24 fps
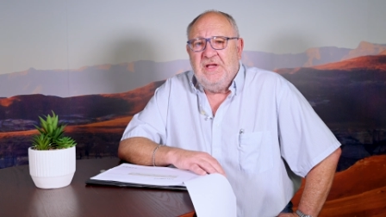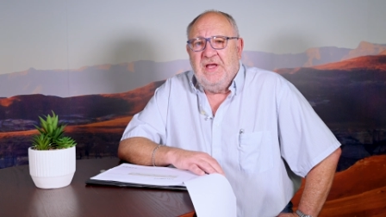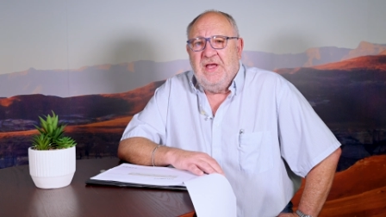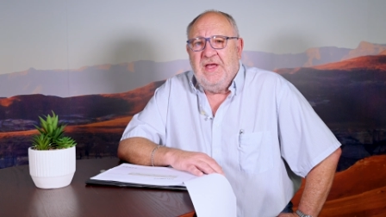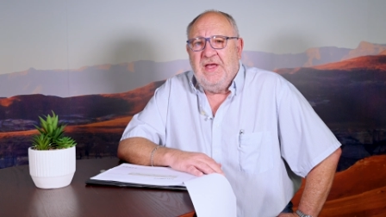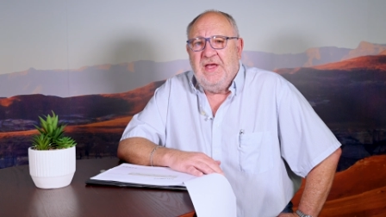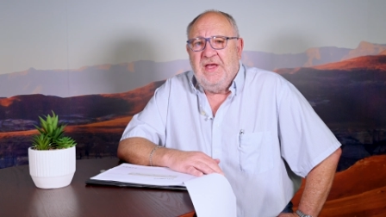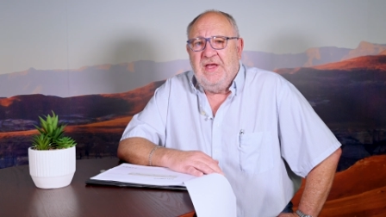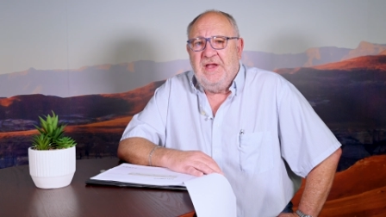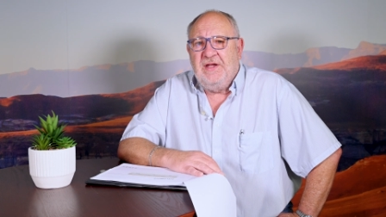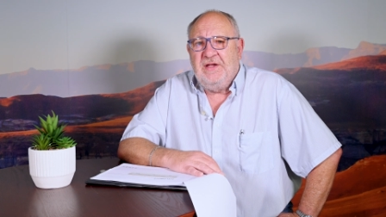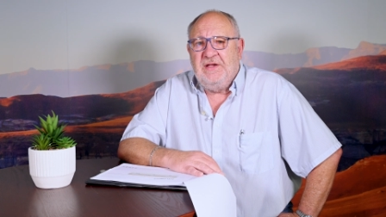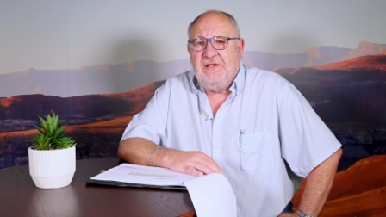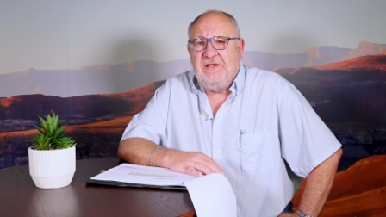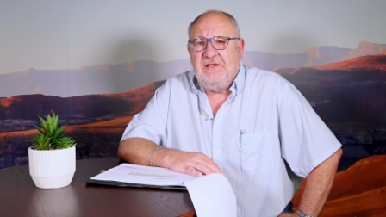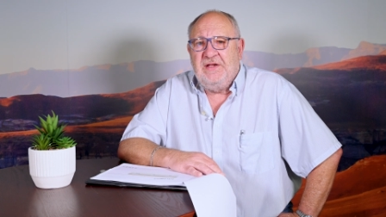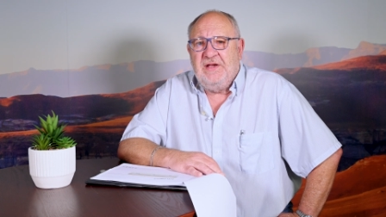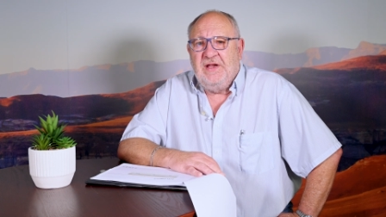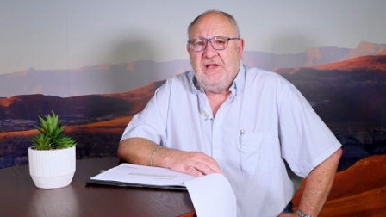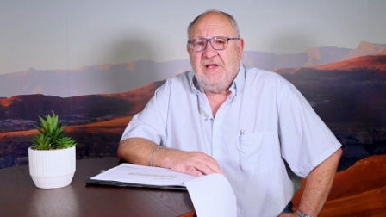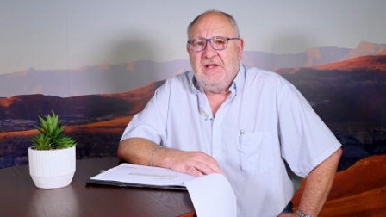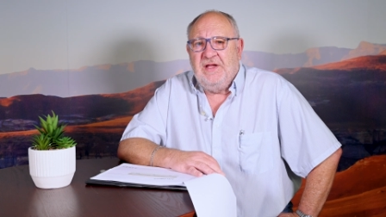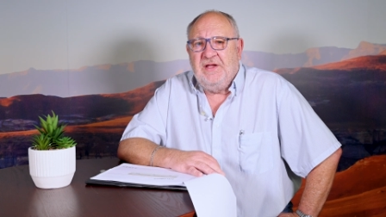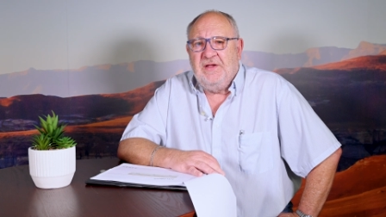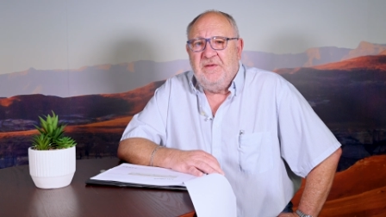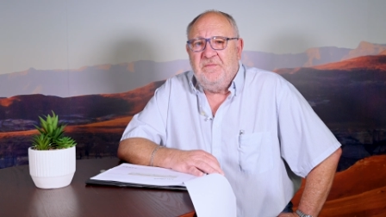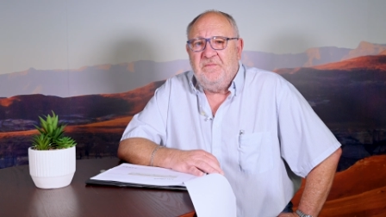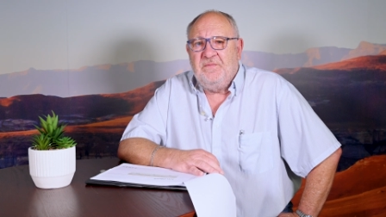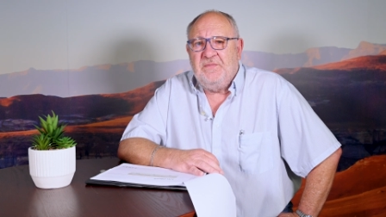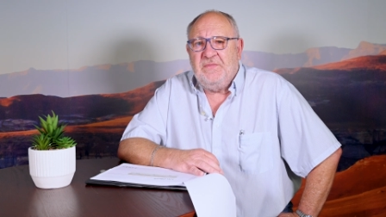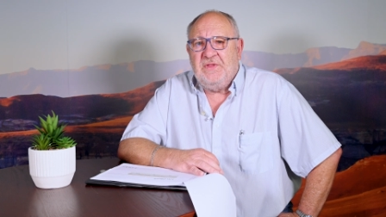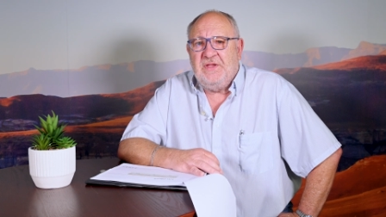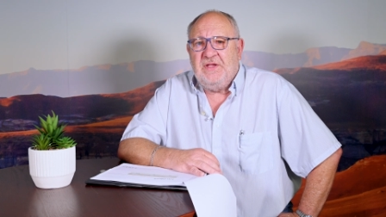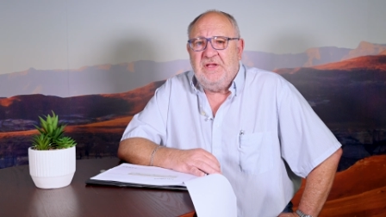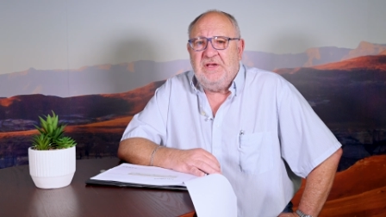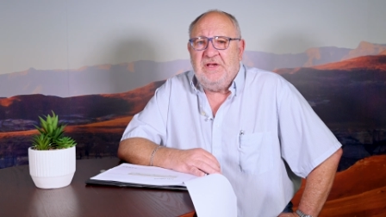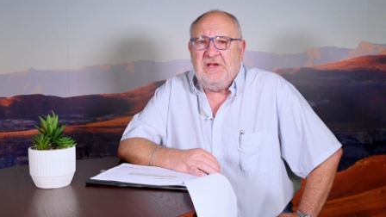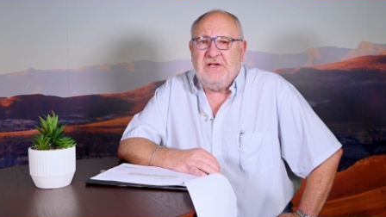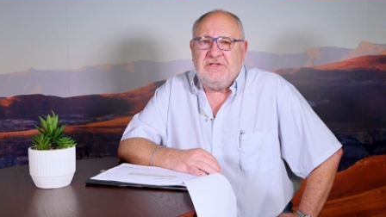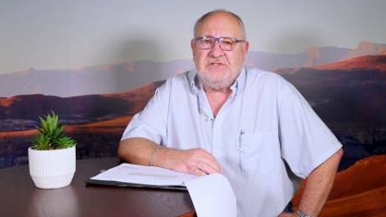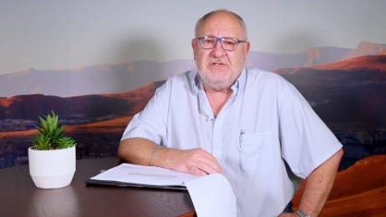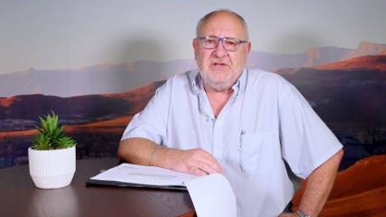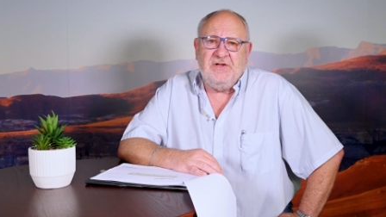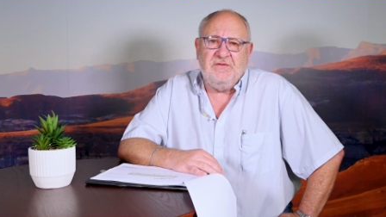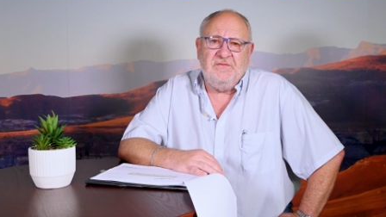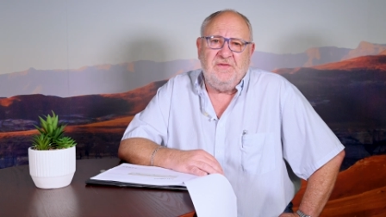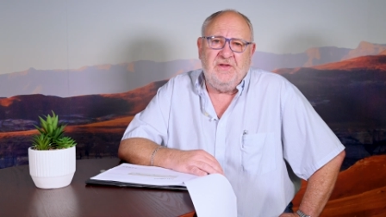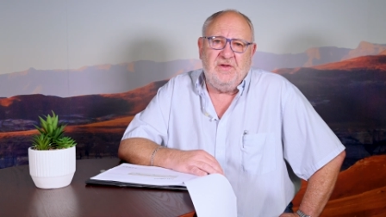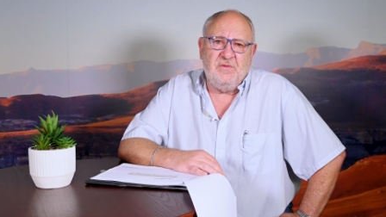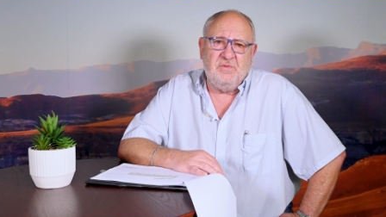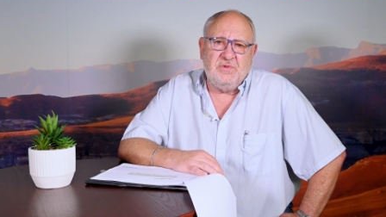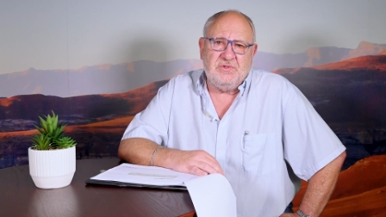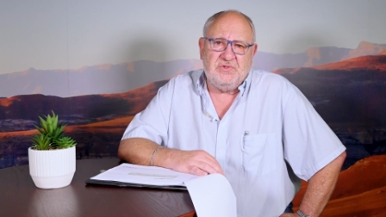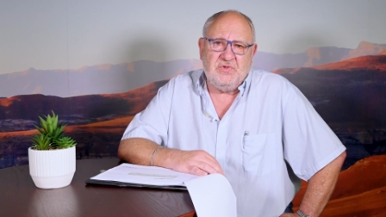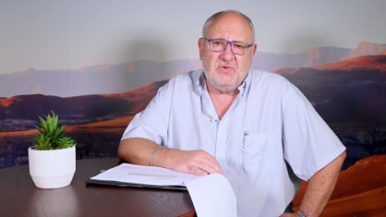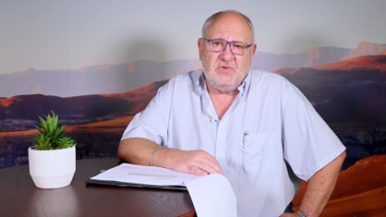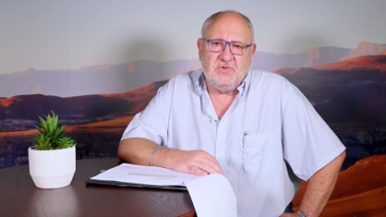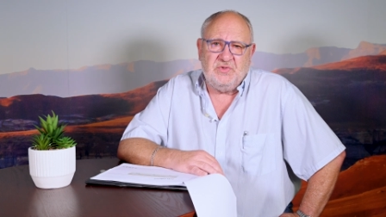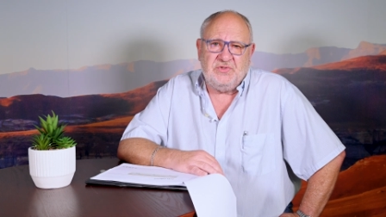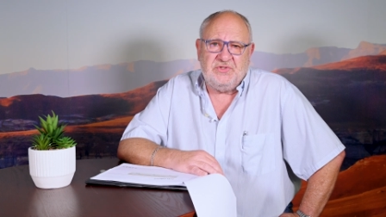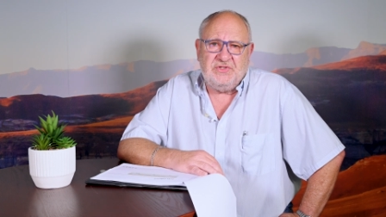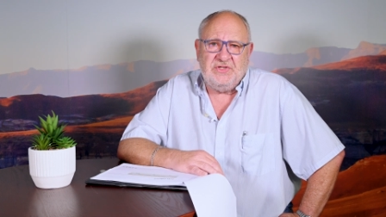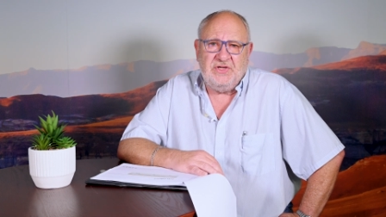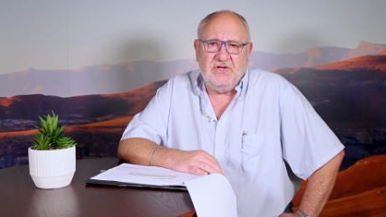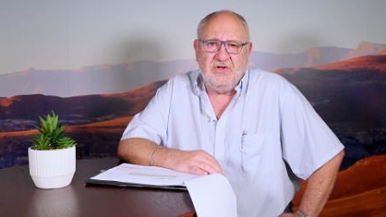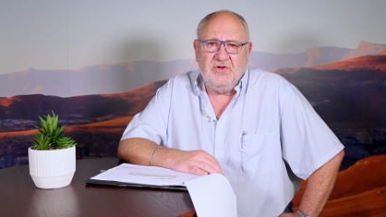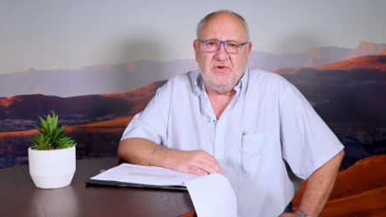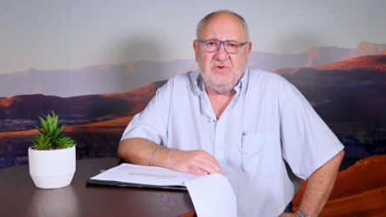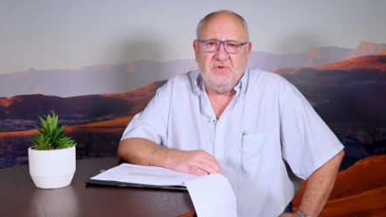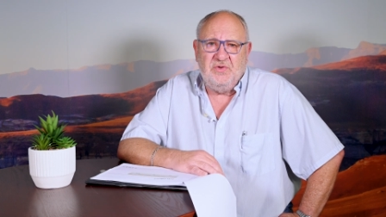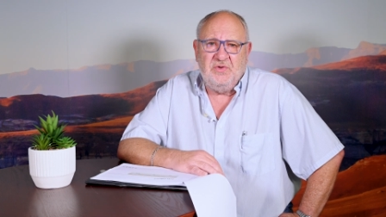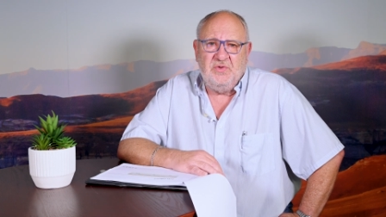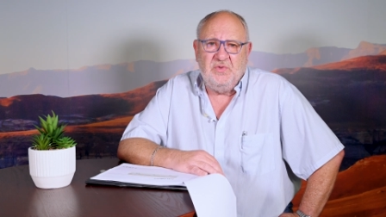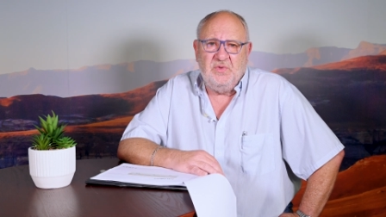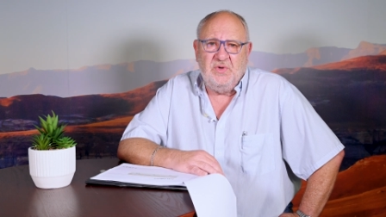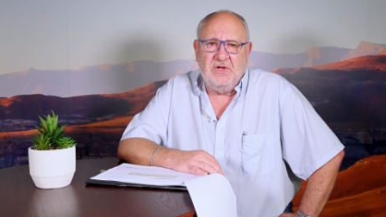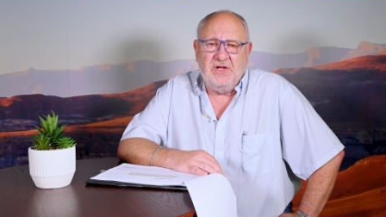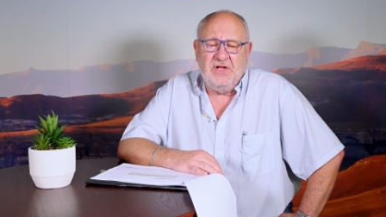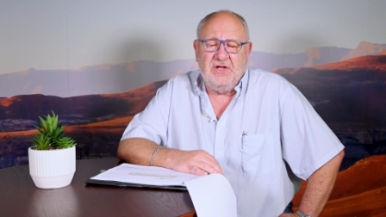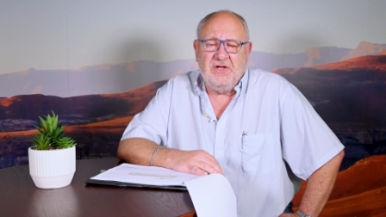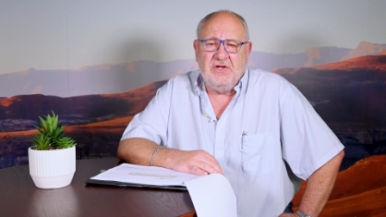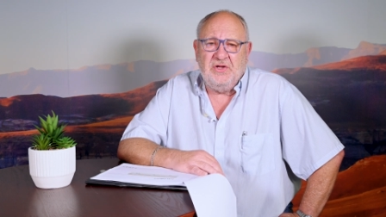And naturally there was also